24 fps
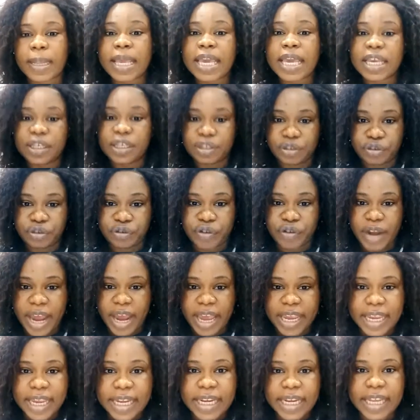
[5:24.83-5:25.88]
He's
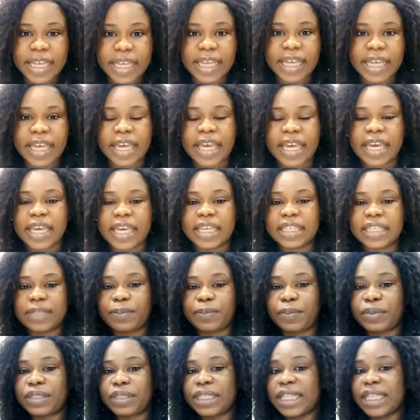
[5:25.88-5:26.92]
trying, he's
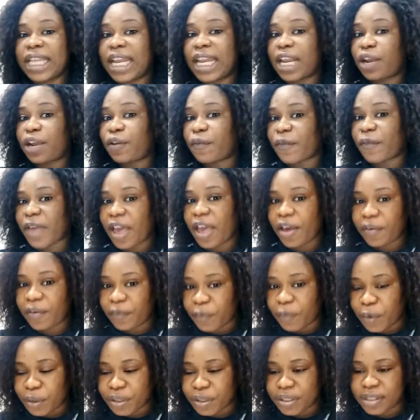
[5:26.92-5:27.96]
putting a lot of
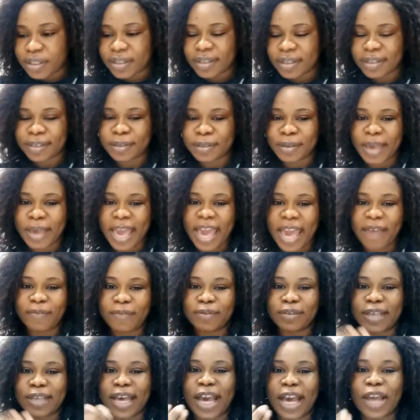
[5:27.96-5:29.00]
effort, so I
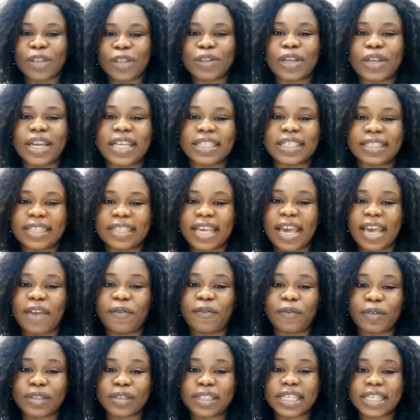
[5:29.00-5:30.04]
have to acknowledge the
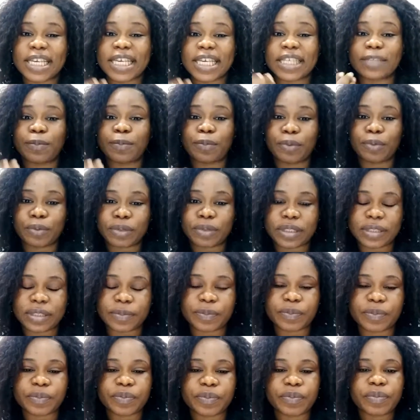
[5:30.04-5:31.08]
effort he's
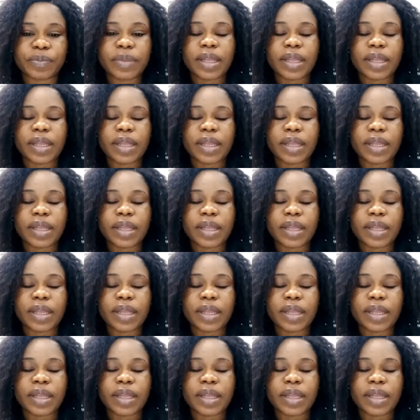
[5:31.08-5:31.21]
putting.